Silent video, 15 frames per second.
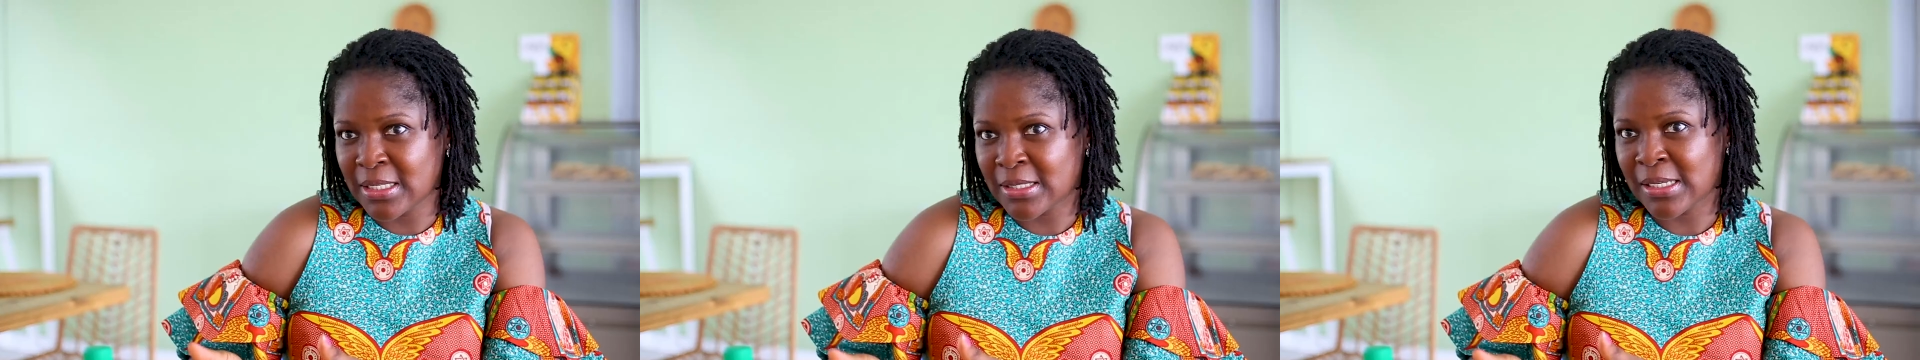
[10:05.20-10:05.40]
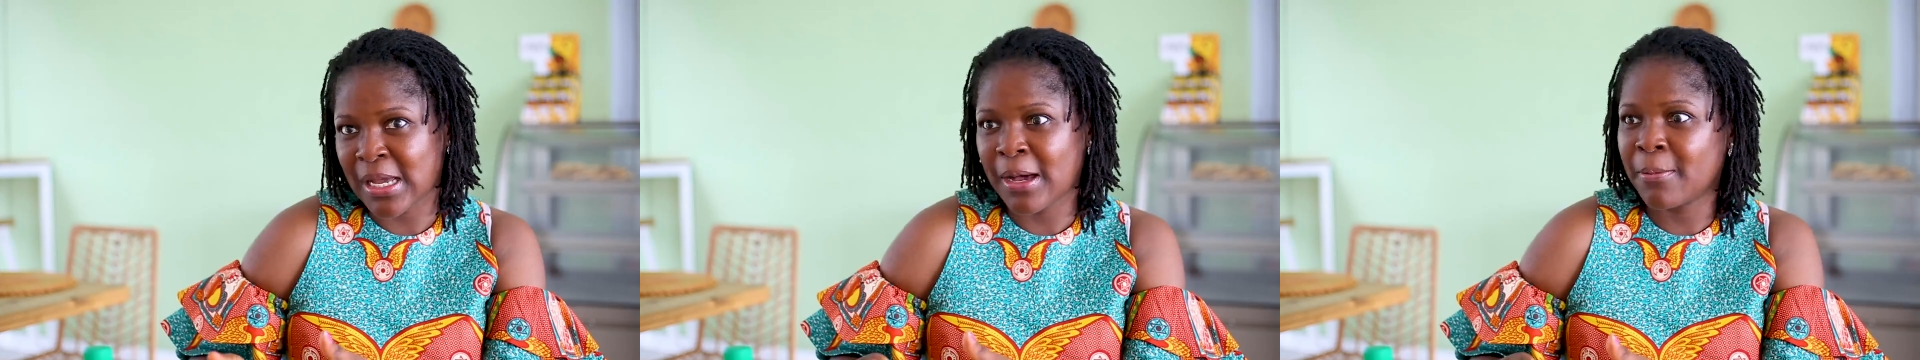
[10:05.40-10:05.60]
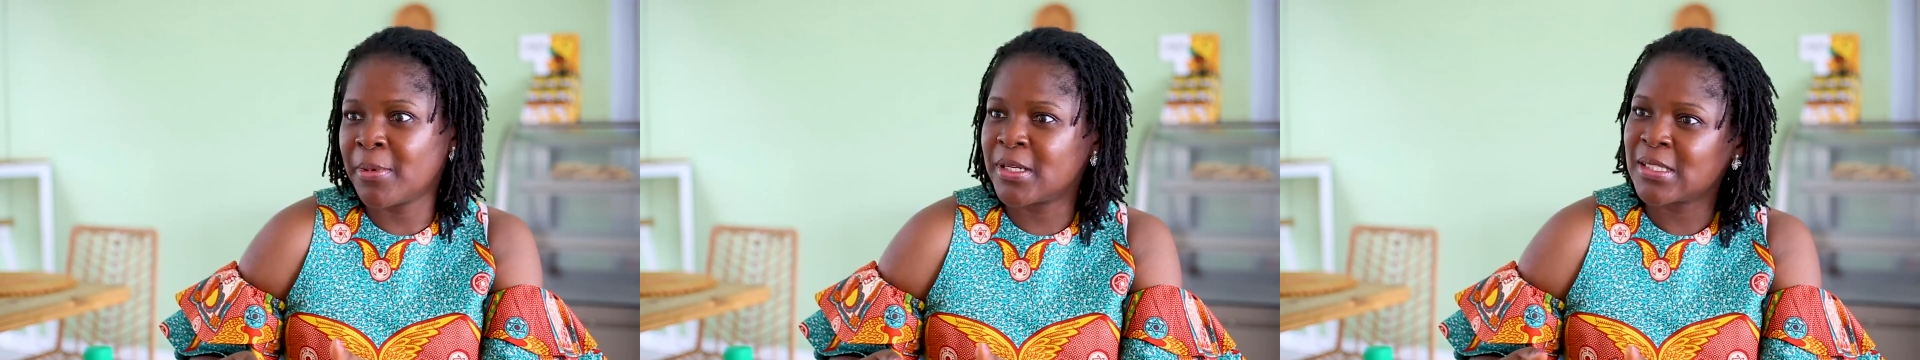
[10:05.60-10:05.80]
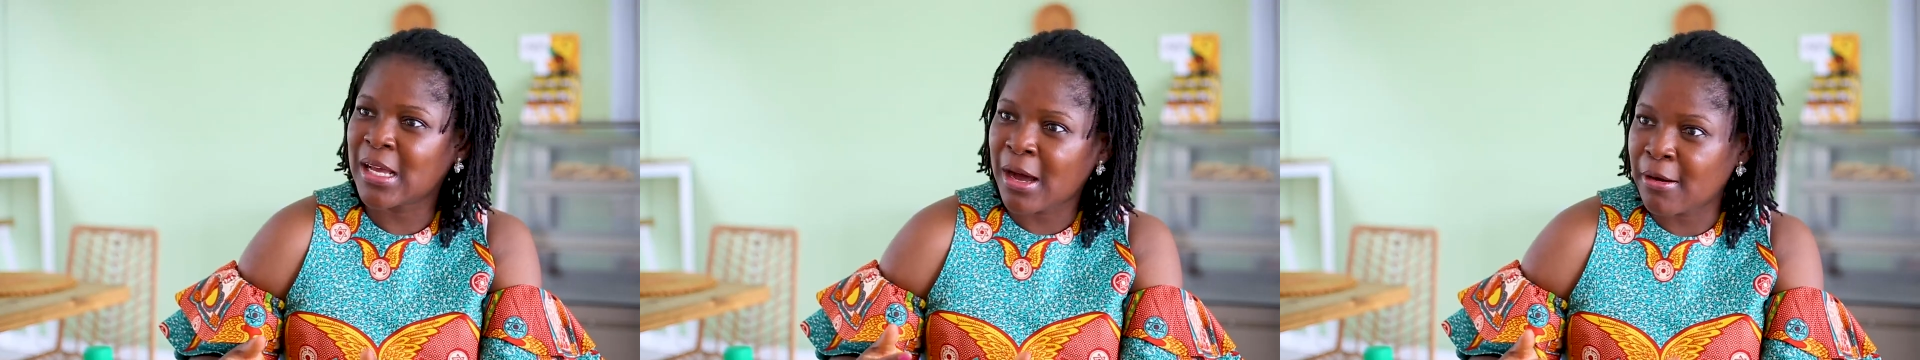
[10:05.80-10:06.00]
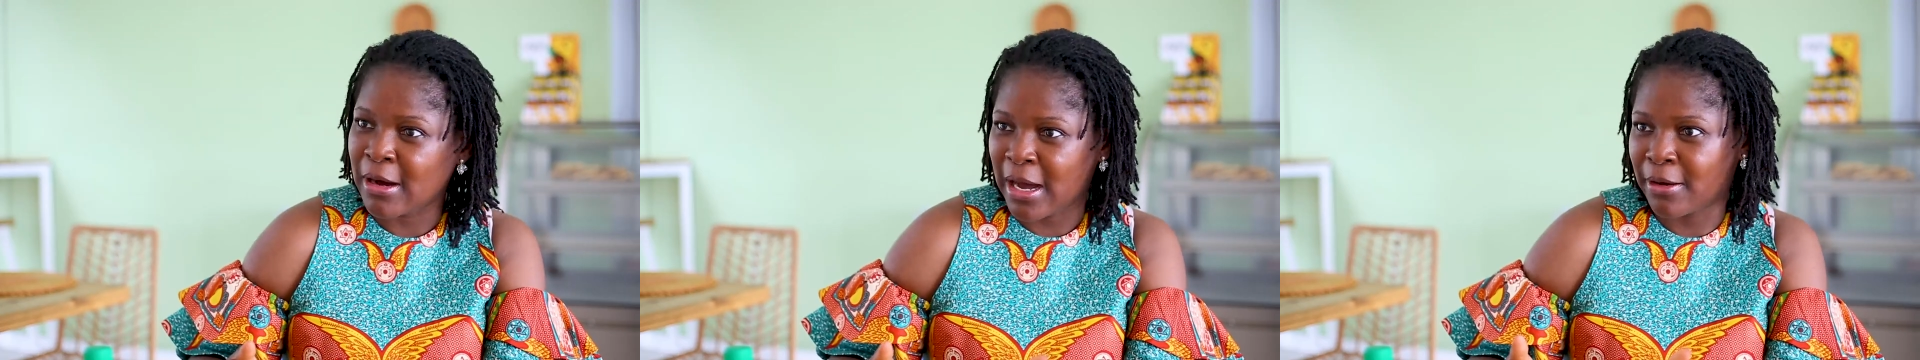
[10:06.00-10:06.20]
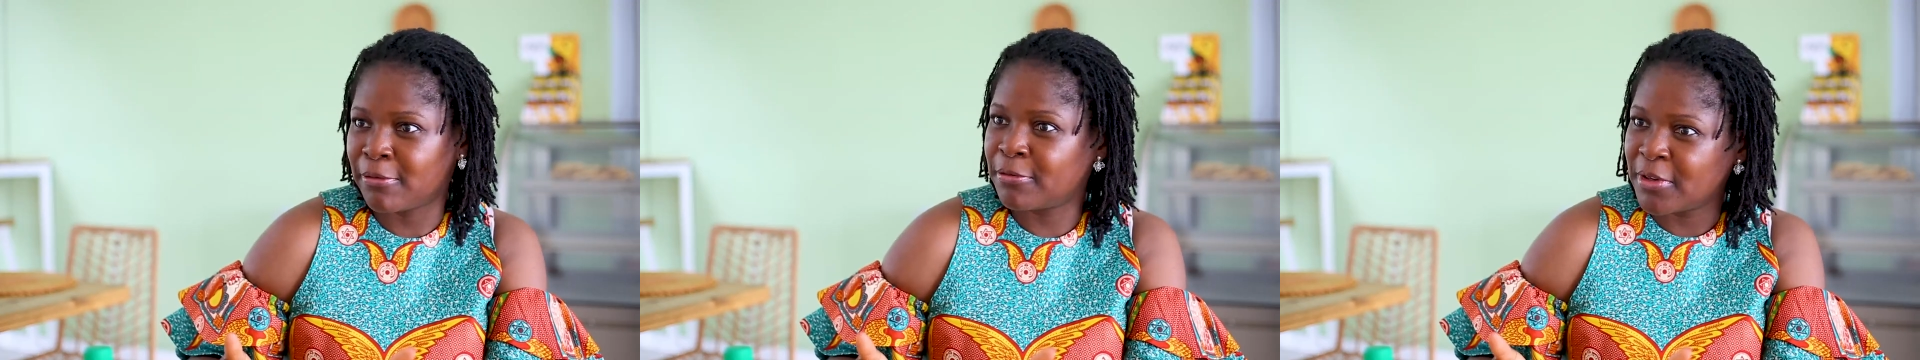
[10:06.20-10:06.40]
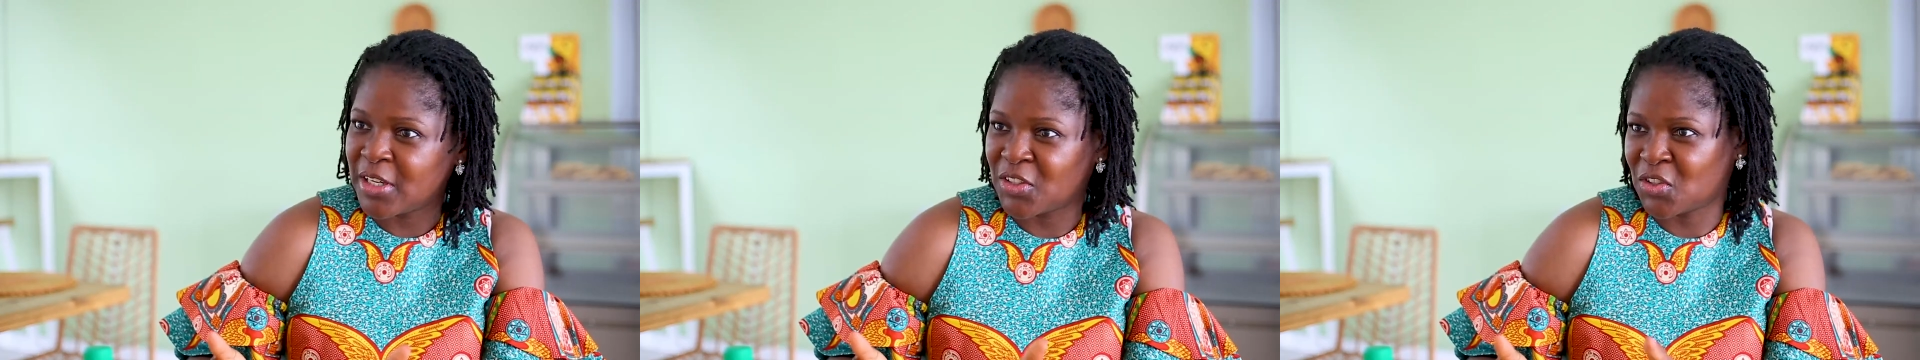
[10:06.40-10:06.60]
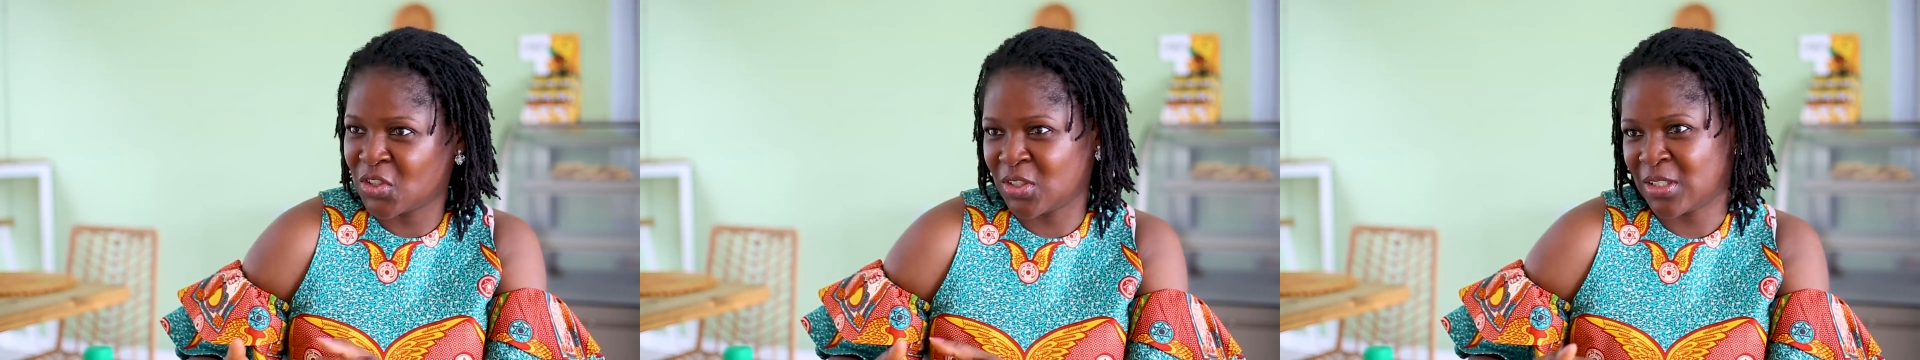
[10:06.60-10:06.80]
eater, but I'll have
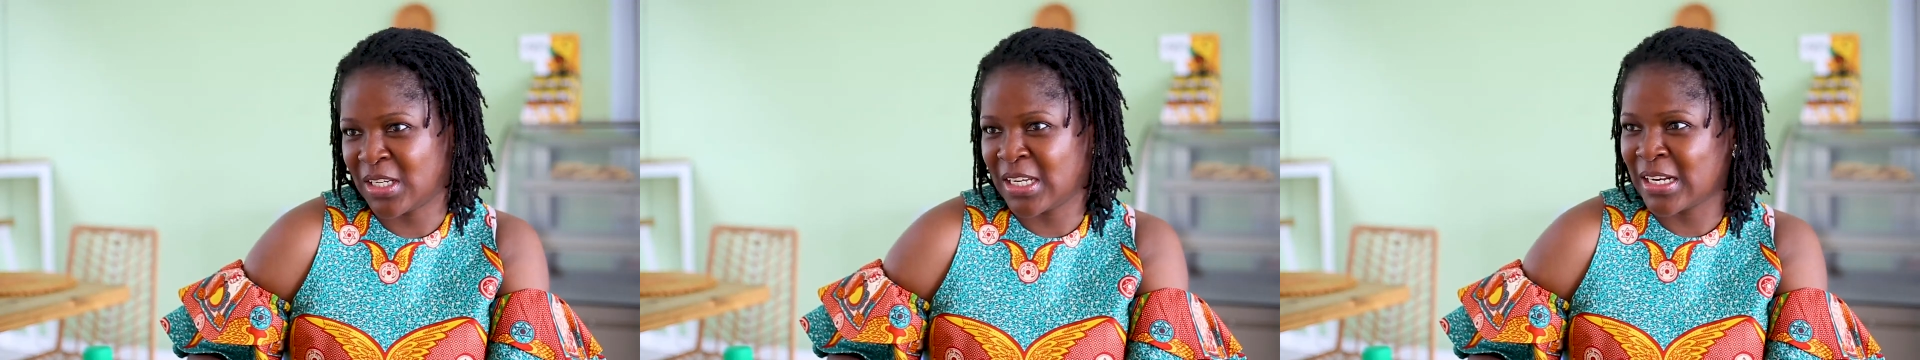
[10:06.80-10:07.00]
fish,